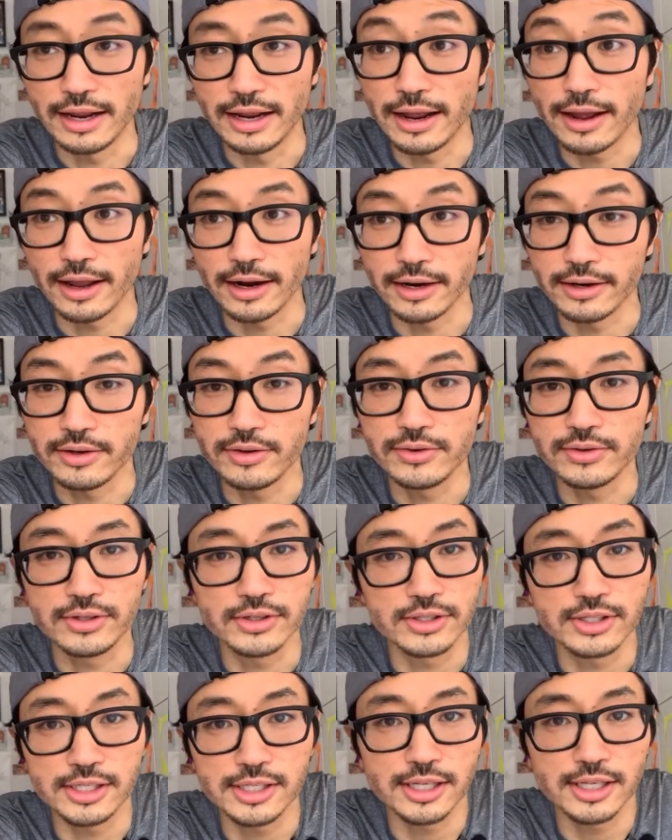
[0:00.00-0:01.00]
Yeah, and you
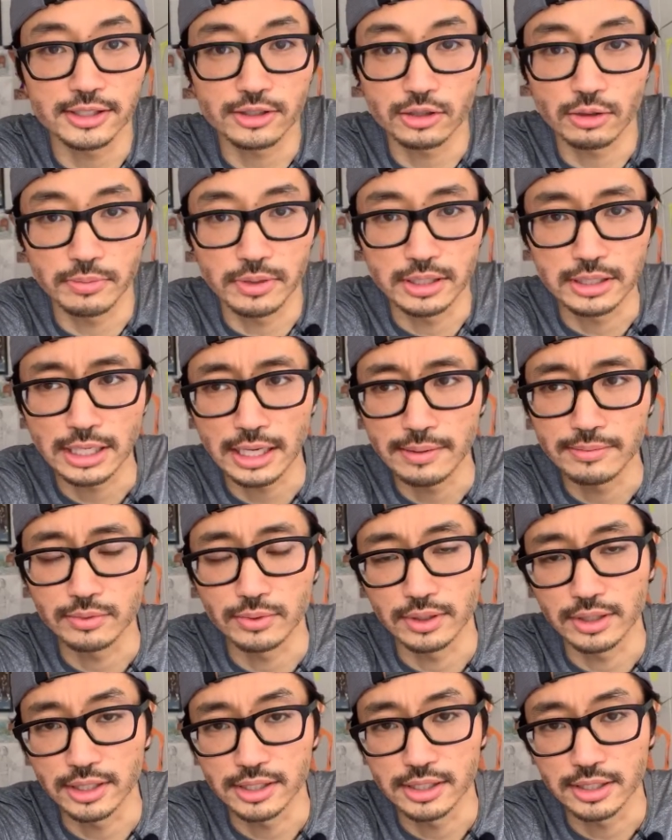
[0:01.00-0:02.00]
just see that so many times
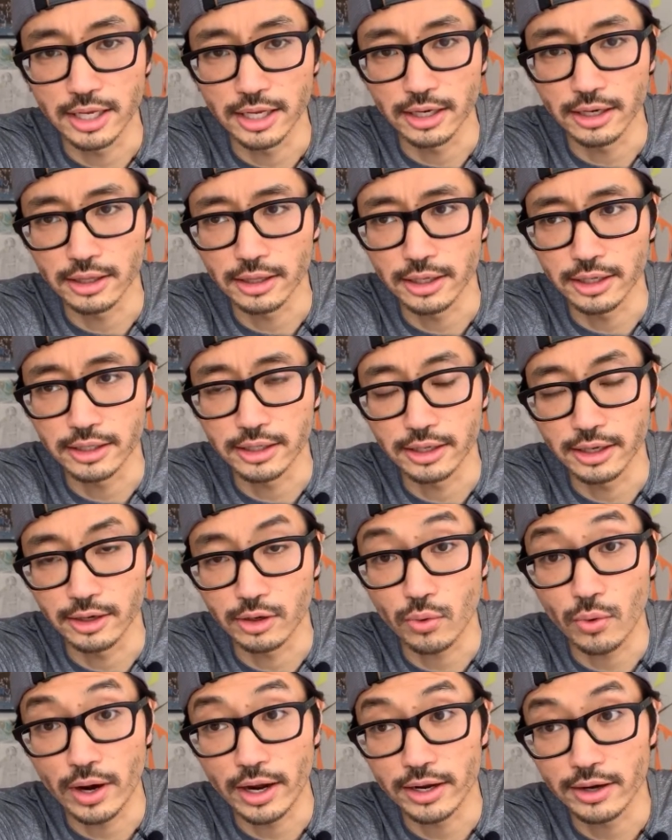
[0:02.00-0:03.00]
when things get like
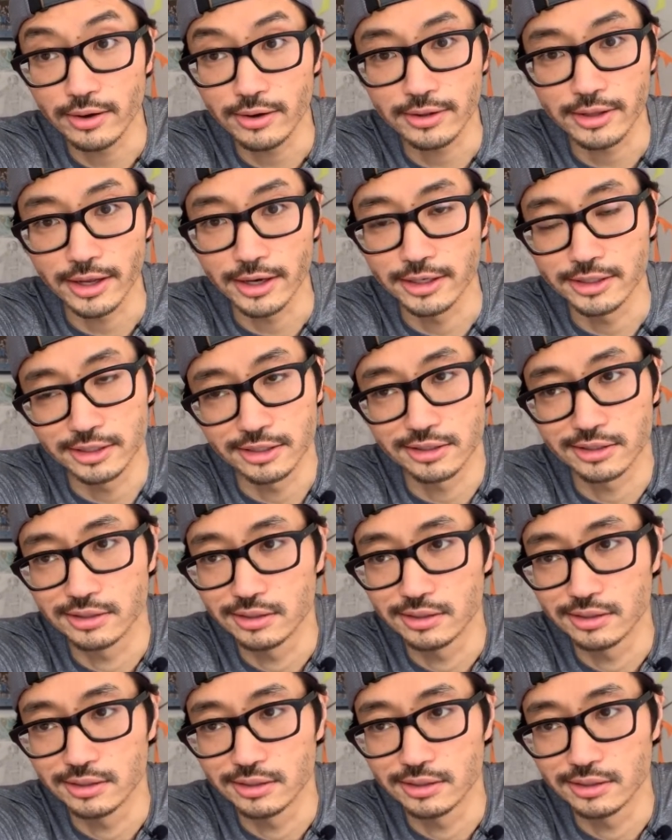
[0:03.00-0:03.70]
acquired that it